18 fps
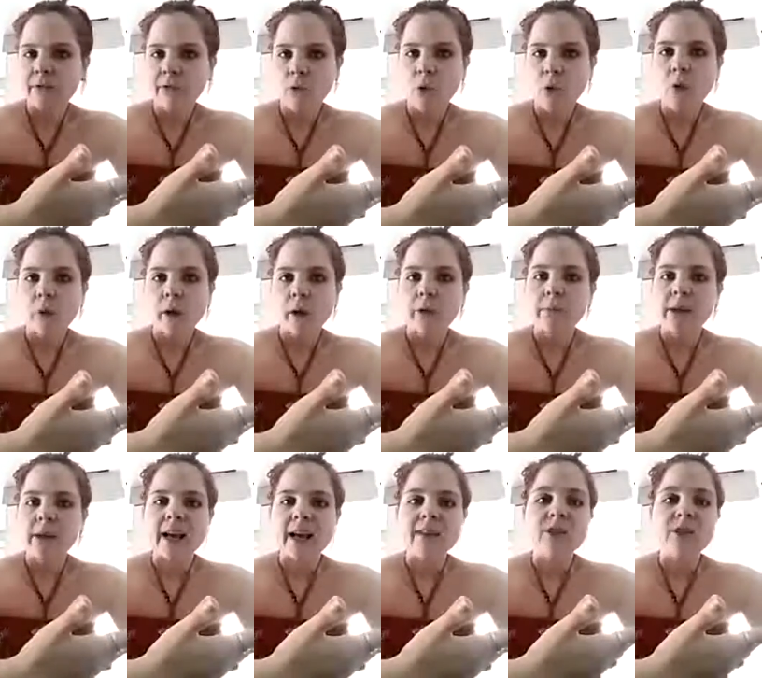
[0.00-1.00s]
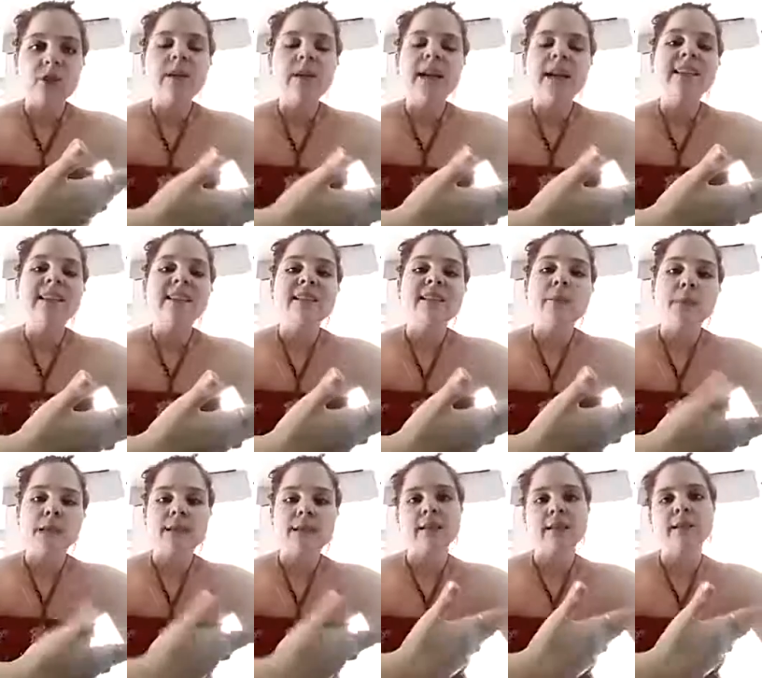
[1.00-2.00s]
it forward because you're getting this
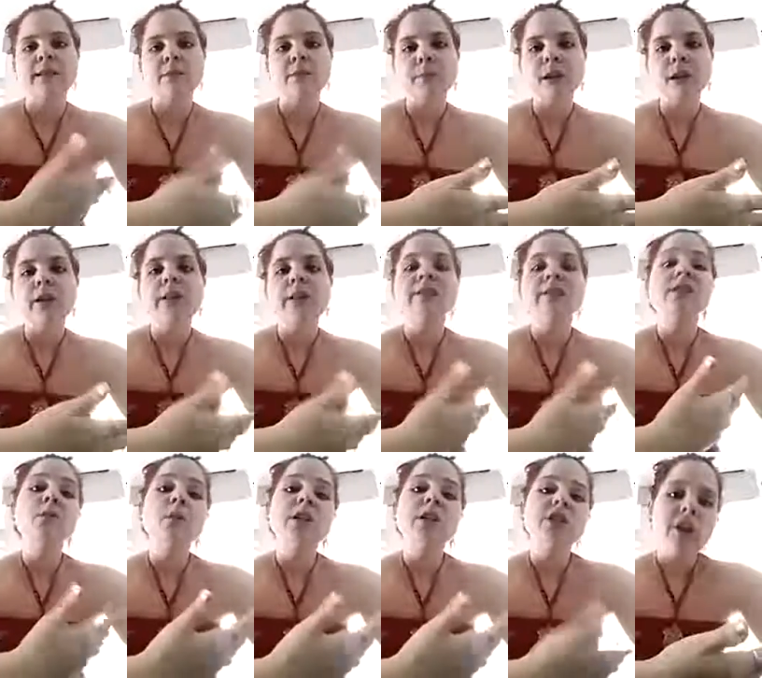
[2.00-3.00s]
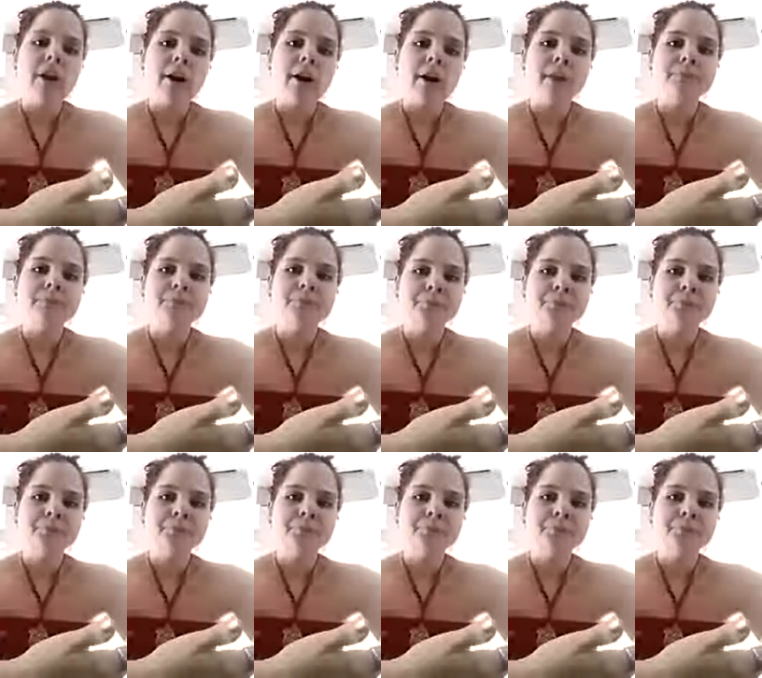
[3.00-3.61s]
amazing experience and you want to share it?